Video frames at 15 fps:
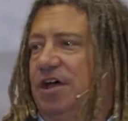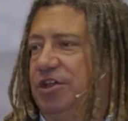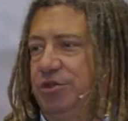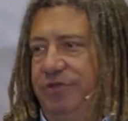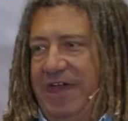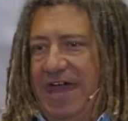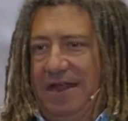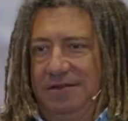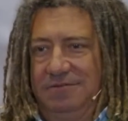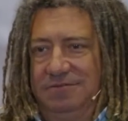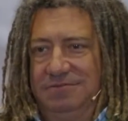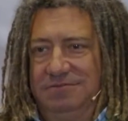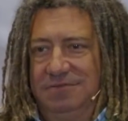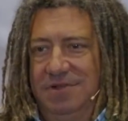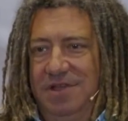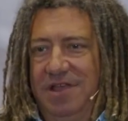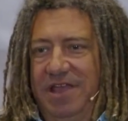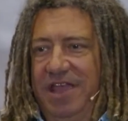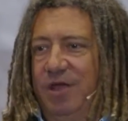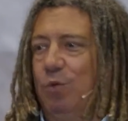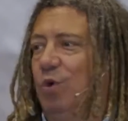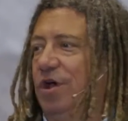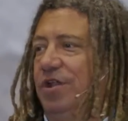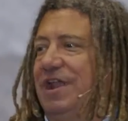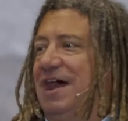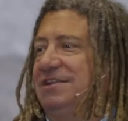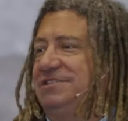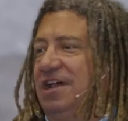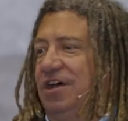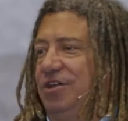you that. It will not
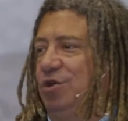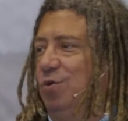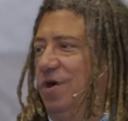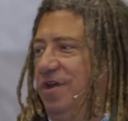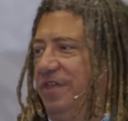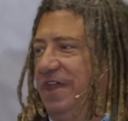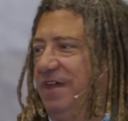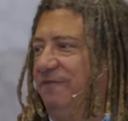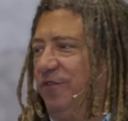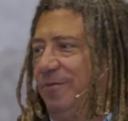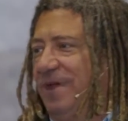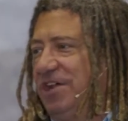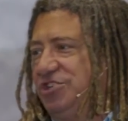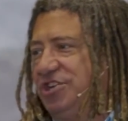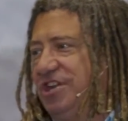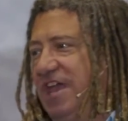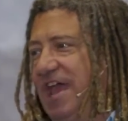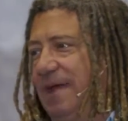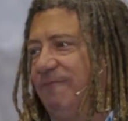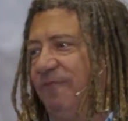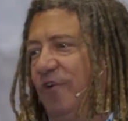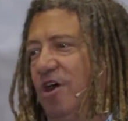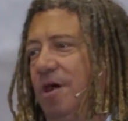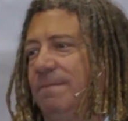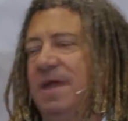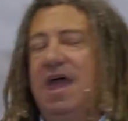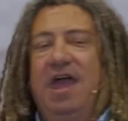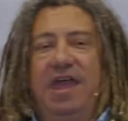tell you where the information came from.